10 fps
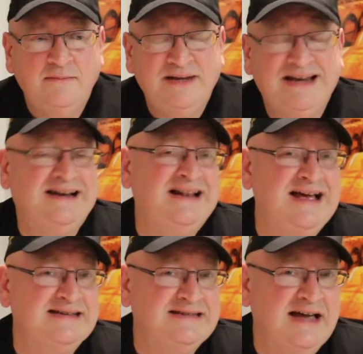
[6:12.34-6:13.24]
taking a
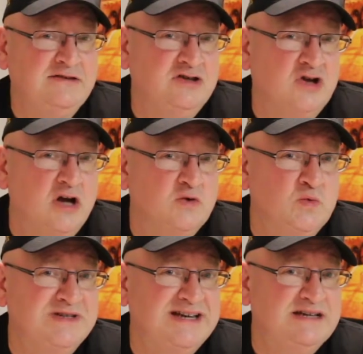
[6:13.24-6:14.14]
class at the Scotch
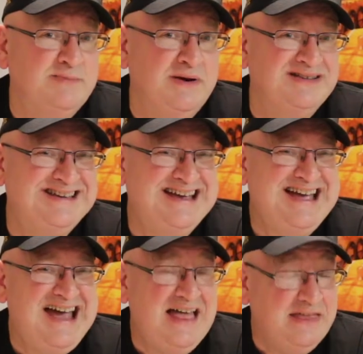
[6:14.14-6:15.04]
Whiskey Experience.
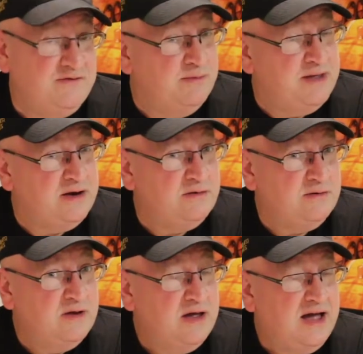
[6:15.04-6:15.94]
And then from
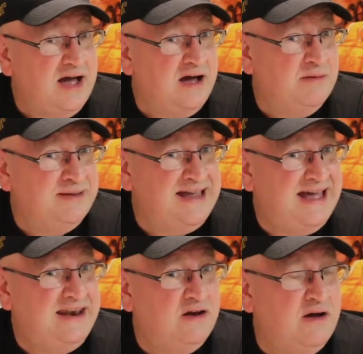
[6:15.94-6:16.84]
there, I'll be
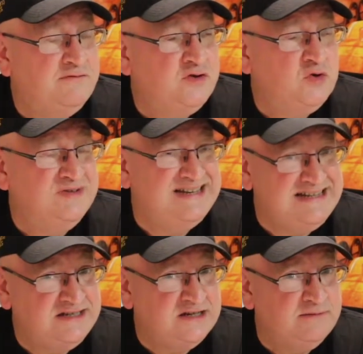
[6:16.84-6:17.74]
heading off to
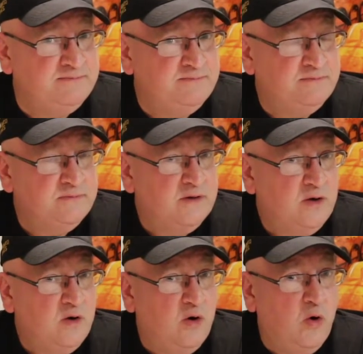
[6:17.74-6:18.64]
Deansden,
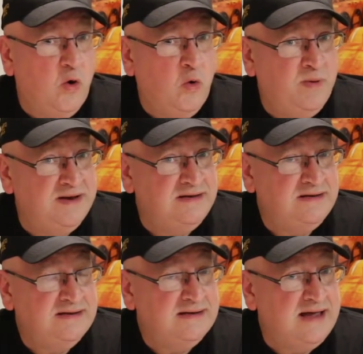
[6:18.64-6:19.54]

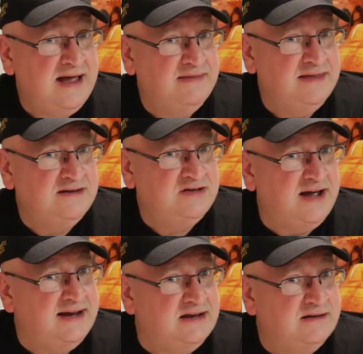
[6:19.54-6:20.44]
Oban, and then to
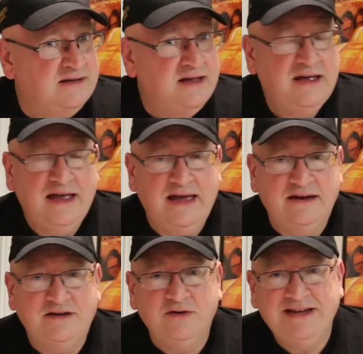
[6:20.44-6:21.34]
Islay.
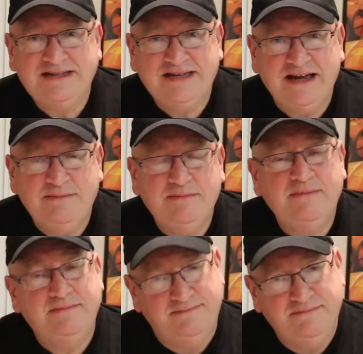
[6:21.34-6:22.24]
And until next time,
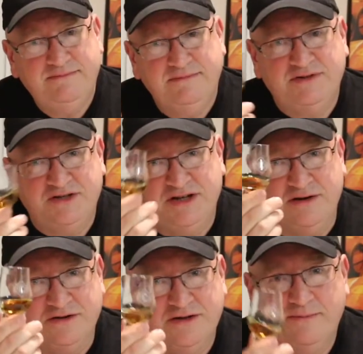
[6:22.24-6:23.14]

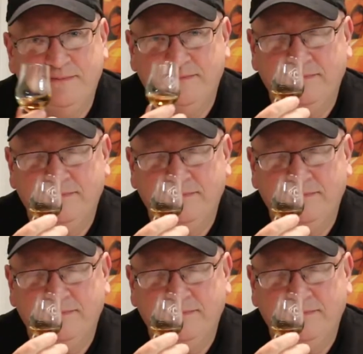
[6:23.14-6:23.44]
cheers.